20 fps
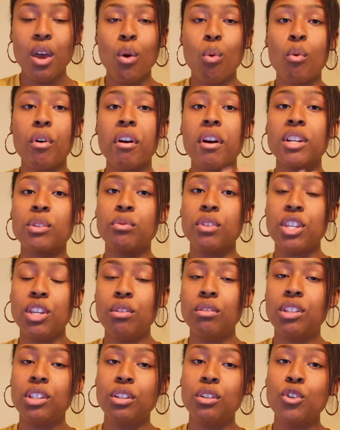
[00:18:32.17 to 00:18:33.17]
Whereas with
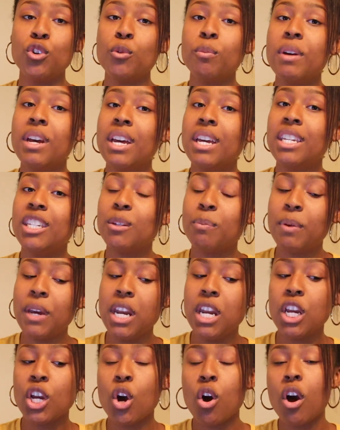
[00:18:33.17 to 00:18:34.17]
YouTube,
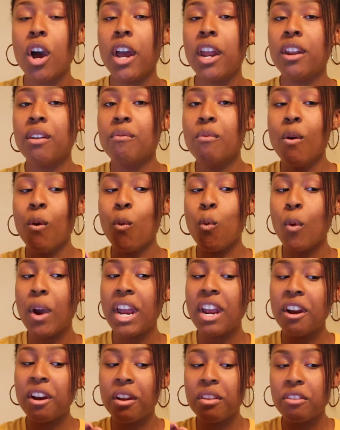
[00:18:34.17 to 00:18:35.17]
depending on
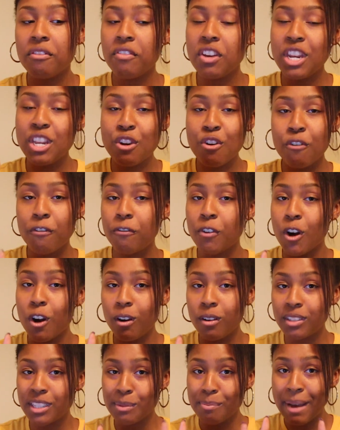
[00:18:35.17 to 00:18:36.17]
where the video
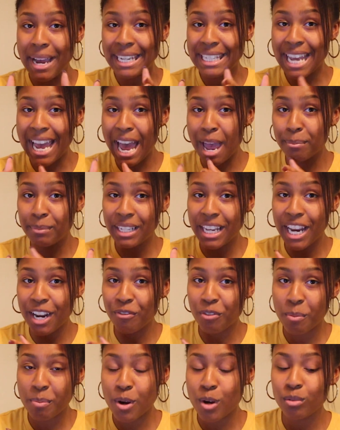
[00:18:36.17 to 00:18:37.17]
falls in my
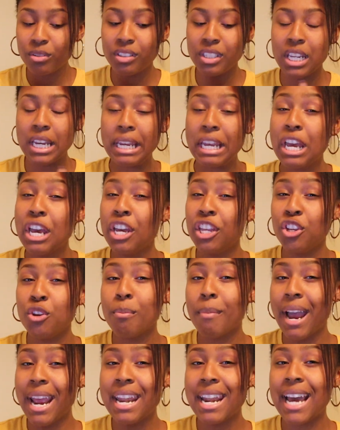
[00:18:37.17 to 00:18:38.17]
timeline for posting, you
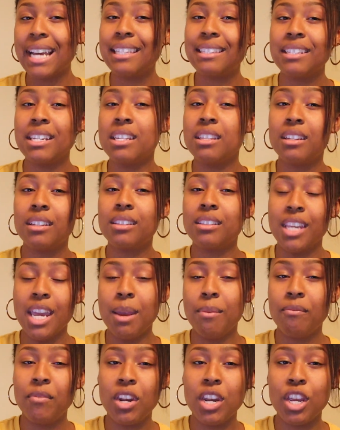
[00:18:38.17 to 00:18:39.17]
might not see this
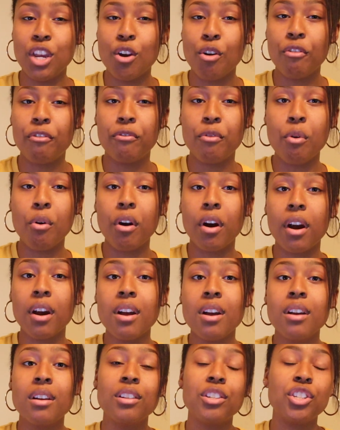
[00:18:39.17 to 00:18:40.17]
same video
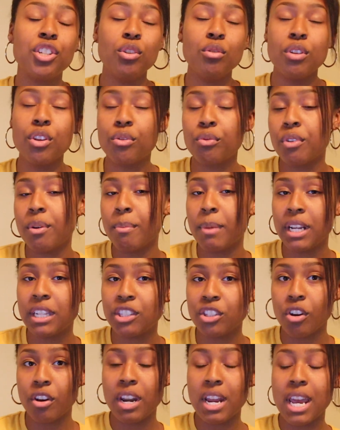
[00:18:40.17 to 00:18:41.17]
for 2 to 3
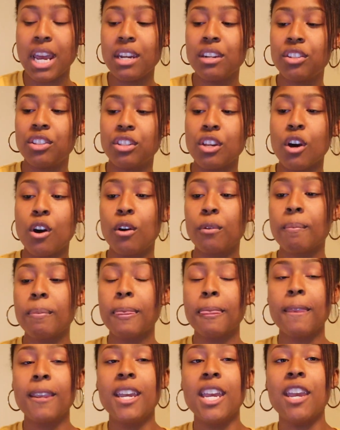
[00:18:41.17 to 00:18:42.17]
months on end. So
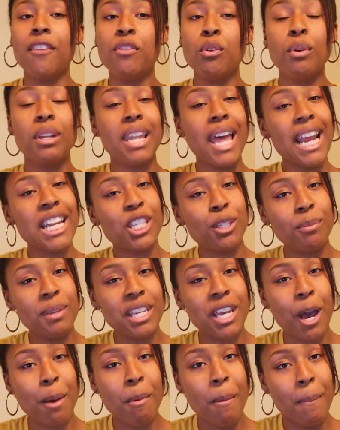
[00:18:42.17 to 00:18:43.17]
if you would like to
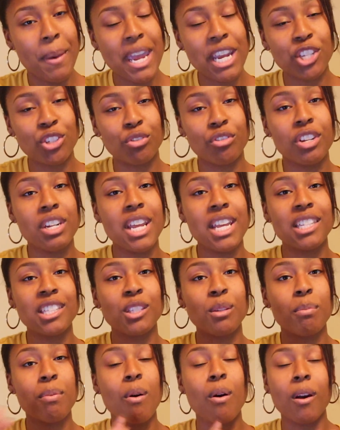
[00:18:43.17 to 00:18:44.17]
become a patron and
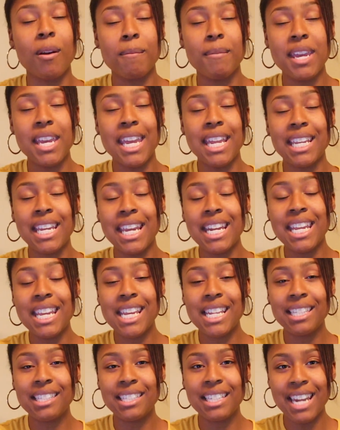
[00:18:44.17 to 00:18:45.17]
support me and get
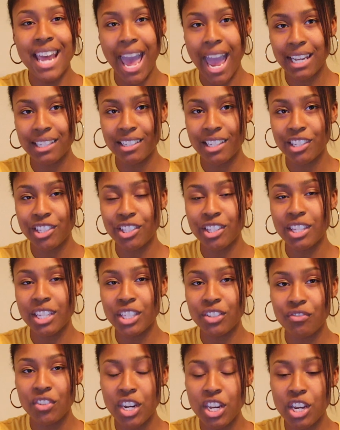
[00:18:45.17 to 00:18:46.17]
instant access to
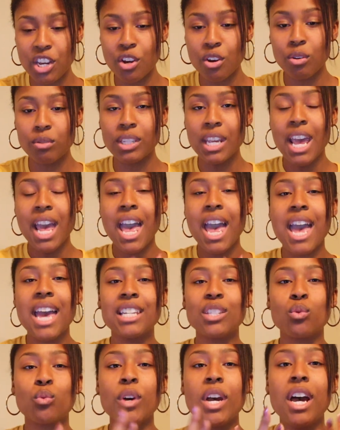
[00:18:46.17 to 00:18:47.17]
these videos,
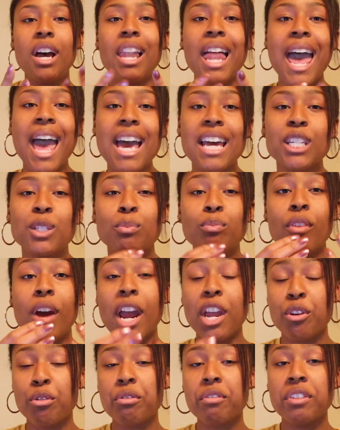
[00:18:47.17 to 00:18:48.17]
as well as
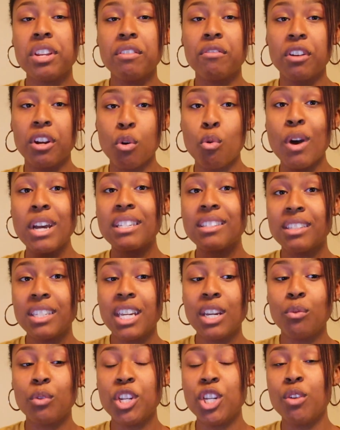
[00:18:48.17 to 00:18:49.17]
priority
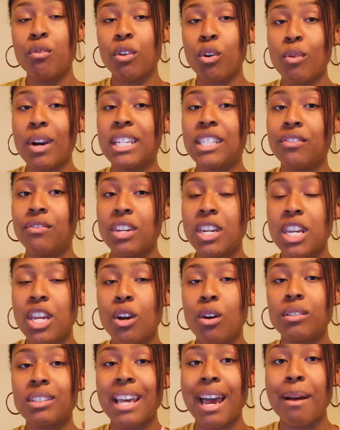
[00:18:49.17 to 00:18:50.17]
requesting, when you request
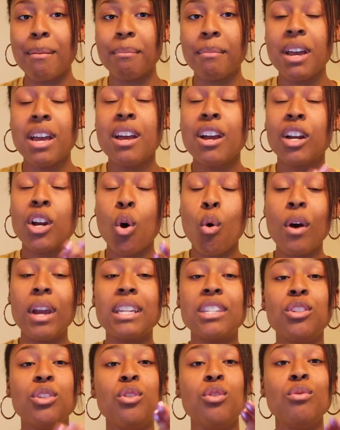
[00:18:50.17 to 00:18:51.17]
videos, I'm
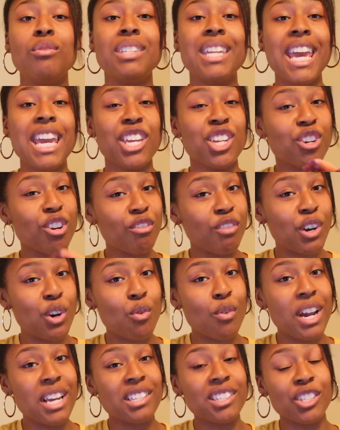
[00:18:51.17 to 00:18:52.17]
going to take your
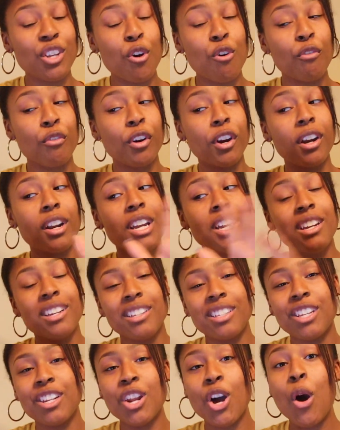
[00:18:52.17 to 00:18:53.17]
requests over
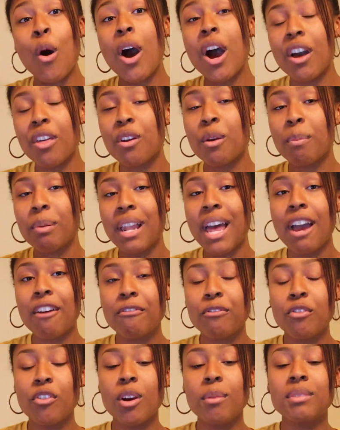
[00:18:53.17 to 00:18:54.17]
other
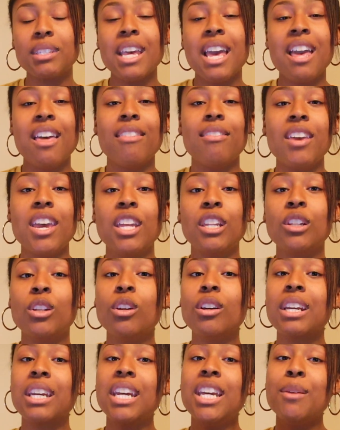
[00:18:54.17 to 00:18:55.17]
platforms, then
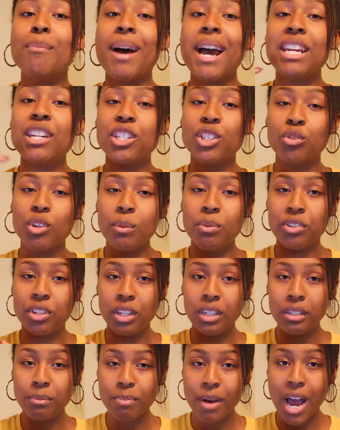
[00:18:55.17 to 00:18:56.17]
look in my
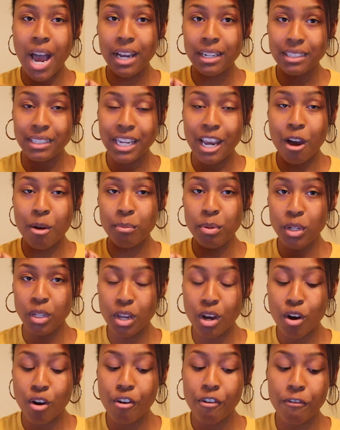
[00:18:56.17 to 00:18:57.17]
description box down
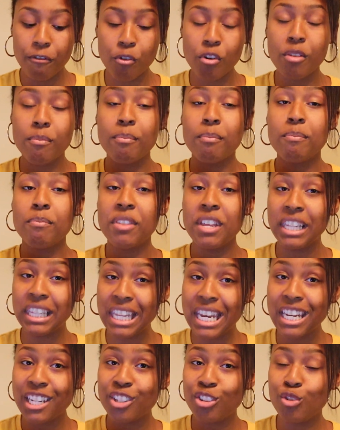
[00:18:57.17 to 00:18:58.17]
below for the
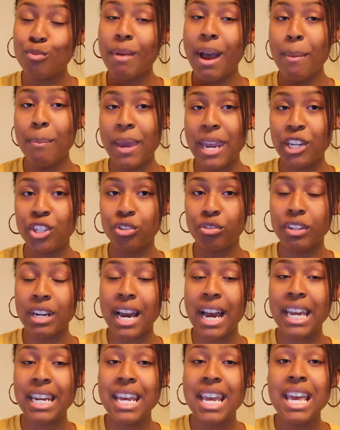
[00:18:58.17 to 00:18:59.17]
link to my
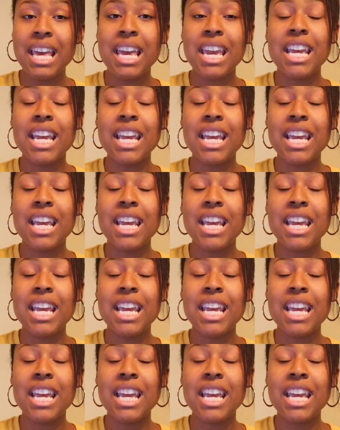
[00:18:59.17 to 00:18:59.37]
Patreon.